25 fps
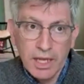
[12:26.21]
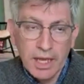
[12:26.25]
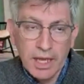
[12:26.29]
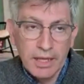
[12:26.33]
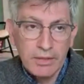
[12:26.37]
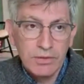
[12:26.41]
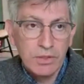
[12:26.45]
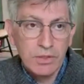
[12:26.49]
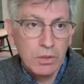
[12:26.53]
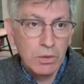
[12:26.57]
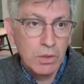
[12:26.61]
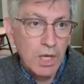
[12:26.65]

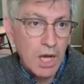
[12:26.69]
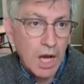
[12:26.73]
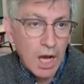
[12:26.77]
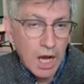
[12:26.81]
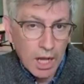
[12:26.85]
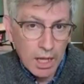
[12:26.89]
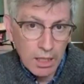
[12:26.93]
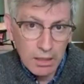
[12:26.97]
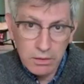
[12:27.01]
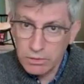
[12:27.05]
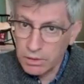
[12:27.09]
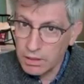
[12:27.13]
And so
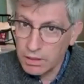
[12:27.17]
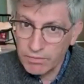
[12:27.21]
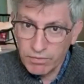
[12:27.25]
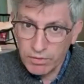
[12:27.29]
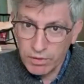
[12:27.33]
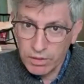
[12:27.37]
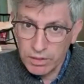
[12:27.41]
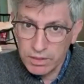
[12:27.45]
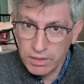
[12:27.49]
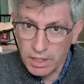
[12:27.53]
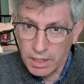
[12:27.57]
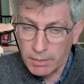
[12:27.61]
cholera,
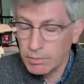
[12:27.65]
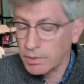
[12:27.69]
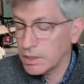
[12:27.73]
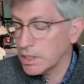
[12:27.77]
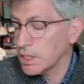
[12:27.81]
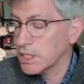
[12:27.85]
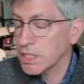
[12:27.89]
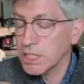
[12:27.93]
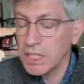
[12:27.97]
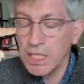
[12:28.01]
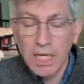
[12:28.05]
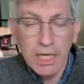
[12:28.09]
for example,
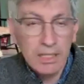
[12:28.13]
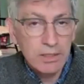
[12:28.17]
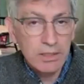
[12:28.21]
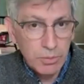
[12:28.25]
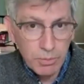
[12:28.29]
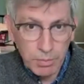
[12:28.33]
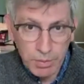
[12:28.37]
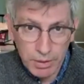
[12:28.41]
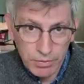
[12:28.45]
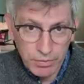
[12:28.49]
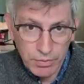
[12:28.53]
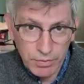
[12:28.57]
is not
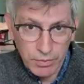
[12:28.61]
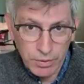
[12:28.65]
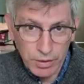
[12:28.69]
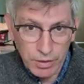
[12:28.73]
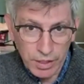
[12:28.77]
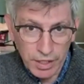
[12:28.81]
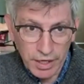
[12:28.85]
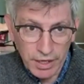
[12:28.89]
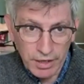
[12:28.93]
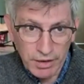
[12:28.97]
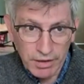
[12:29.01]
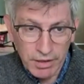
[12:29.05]
spread through
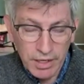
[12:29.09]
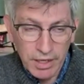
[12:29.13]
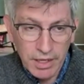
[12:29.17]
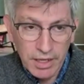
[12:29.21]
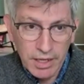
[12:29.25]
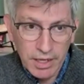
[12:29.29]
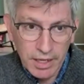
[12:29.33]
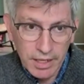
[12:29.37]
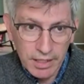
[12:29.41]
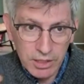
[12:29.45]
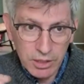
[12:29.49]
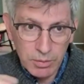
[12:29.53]
the air.
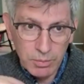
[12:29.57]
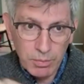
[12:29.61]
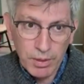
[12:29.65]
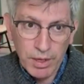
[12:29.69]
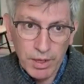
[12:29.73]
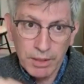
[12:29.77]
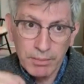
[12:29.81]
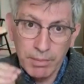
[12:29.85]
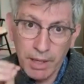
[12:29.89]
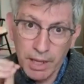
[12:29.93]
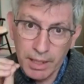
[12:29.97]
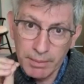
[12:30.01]
It's
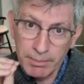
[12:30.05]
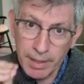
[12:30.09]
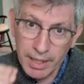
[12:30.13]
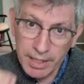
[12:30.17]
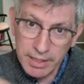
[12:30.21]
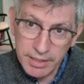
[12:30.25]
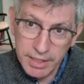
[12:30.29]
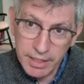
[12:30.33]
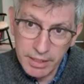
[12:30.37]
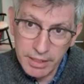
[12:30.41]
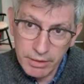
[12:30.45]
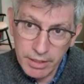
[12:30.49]
spread by
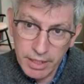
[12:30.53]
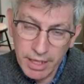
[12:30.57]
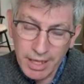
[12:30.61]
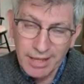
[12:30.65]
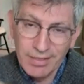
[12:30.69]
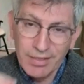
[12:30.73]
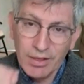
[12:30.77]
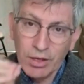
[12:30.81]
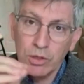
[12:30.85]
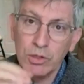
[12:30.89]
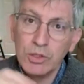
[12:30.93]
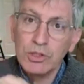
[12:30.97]
bacteria,
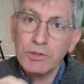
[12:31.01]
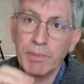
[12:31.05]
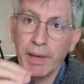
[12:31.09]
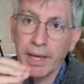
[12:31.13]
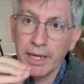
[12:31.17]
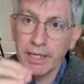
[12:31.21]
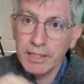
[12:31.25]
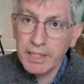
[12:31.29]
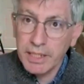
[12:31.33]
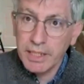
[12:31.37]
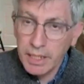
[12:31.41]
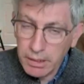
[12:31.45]
and those
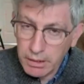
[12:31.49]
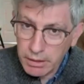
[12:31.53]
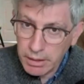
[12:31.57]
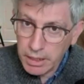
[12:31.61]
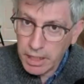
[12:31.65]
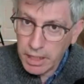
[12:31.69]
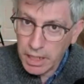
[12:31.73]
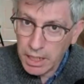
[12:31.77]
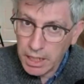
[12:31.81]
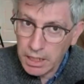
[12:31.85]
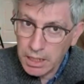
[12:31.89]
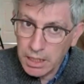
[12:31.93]

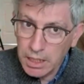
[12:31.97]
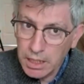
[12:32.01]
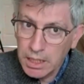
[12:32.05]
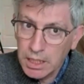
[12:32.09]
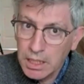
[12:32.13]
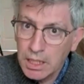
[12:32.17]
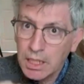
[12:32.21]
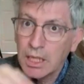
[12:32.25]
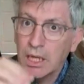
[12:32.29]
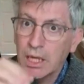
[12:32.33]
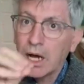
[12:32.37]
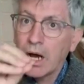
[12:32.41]
bacteria
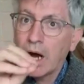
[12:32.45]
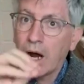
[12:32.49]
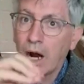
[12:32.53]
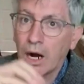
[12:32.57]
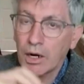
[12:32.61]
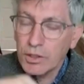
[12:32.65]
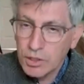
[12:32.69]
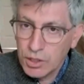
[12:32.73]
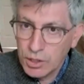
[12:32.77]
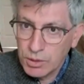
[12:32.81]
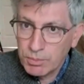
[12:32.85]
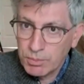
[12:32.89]

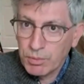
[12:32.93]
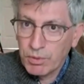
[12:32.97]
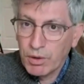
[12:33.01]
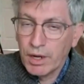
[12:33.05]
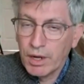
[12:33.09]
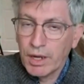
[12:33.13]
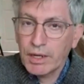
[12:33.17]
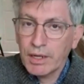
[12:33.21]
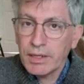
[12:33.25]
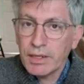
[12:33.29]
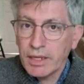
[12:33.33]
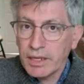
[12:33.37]
are
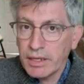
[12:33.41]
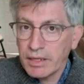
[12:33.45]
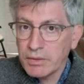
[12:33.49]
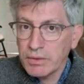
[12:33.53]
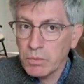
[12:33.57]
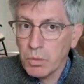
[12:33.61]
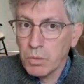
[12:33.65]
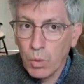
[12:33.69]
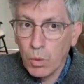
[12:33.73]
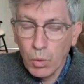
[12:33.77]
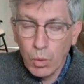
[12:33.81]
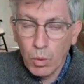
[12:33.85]
spread
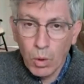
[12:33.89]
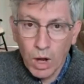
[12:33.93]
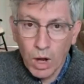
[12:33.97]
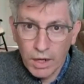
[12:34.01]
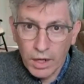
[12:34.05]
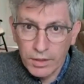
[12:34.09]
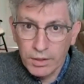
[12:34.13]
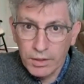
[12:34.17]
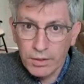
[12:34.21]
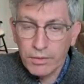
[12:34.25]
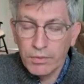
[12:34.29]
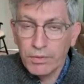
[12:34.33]
in
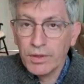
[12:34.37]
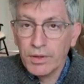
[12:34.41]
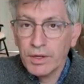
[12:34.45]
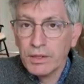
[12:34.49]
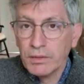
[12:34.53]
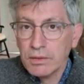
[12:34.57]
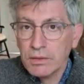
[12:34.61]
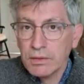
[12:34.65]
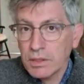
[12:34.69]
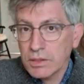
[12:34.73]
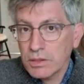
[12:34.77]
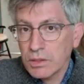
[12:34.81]
water.
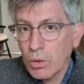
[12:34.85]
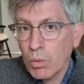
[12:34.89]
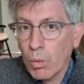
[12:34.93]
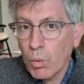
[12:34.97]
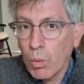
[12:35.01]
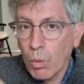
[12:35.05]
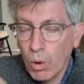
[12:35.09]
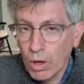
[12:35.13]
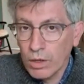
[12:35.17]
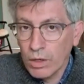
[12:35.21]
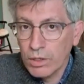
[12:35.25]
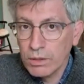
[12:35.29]
It's a
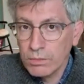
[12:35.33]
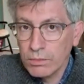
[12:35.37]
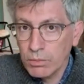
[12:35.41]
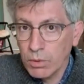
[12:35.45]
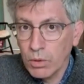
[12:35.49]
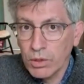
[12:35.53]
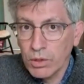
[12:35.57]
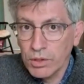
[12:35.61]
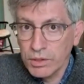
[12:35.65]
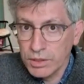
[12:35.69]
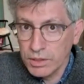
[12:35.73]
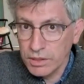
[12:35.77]

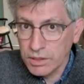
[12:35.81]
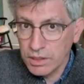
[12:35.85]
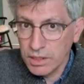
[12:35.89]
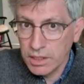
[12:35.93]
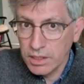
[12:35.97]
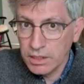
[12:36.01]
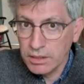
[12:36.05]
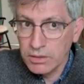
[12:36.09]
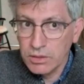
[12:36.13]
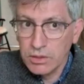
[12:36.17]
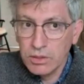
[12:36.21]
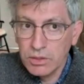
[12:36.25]
waterborne
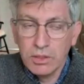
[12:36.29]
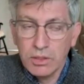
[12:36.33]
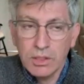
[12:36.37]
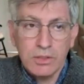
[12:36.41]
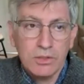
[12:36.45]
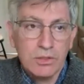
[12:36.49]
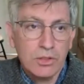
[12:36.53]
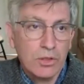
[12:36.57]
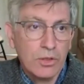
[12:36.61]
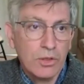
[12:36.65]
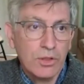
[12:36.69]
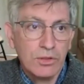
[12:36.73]
disease. And
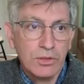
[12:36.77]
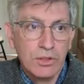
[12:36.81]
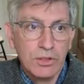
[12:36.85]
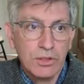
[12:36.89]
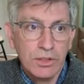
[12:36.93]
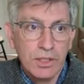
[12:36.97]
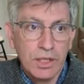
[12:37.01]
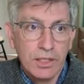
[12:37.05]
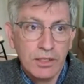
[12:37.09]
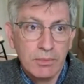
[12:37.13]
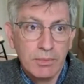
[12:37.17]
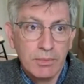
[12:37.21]
so there
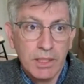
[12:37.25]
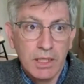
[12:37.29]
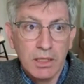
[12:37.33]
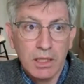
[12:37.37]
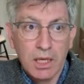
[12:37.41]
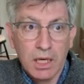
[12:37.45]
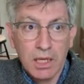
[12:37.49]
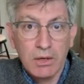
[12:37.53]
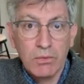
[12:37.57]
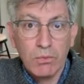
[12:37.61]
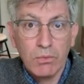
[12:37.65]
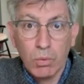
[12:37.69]
turned out to be a
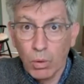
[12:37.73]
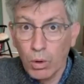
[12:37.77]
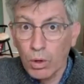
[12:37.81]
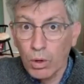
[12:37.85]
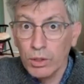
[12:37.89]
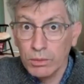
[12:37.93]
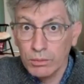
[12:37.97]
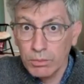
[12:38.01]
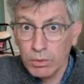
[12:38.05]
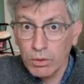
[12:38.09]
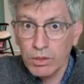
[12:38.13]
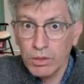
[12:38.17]
lot of
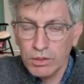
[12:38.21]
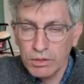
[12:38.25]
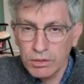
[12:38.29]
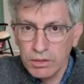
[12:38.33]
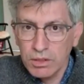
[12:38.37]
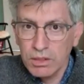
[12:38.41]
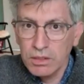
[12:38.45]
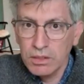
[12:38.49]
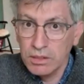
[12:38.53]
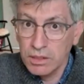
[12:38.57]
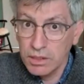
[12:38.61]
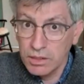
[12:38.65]
waterborne
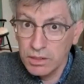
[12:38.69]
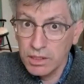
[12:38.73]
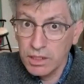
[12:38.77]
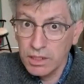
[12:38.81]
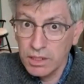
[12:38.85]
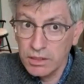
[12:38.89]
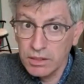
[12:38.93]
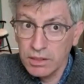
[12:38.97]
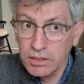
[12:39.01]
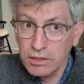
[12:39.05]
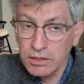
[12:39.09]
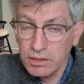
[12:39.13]

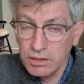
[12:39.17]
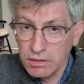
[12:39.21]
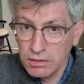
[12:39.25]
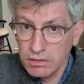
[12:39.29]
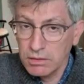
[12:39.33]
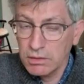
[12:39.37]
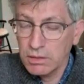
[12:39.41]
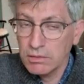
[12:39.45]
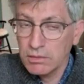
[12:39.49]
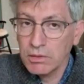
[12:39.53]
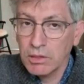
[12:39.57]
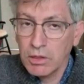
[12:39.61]
diseases
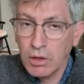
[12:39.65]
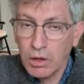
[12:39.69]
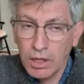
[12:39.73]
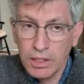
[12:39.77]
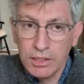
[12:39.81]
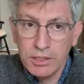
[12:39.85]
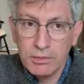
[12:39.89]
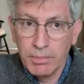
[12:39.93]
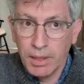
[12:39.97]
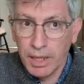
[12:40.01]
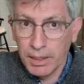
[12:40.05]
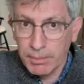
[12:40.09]

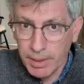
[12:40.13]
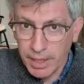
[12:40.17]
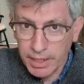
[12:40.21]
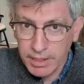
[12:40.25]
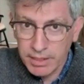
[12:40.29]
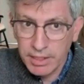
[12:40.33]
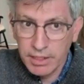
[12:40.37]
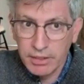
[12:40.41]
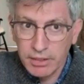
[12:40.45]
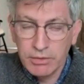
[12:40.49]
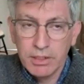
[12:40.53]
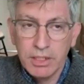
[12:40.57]
caused by
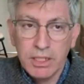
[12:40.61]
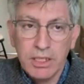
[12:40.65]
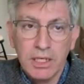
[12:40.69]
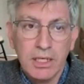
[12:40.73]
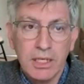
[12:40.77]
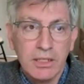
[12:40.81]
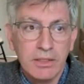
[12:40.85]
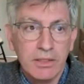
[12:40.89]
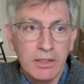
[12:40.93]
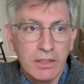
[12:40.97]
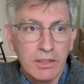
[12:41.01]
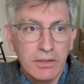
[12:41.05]
bacteria
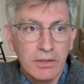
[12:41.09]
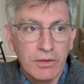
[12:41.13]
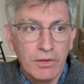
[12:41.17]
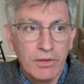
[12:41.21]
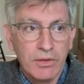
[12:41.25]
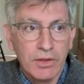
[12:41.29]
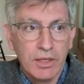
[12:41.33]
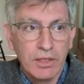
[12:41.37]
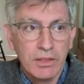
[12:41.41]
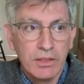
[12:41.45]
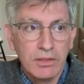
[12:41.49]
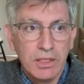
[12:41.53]
and other
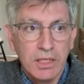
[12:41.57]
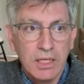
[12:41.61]
things.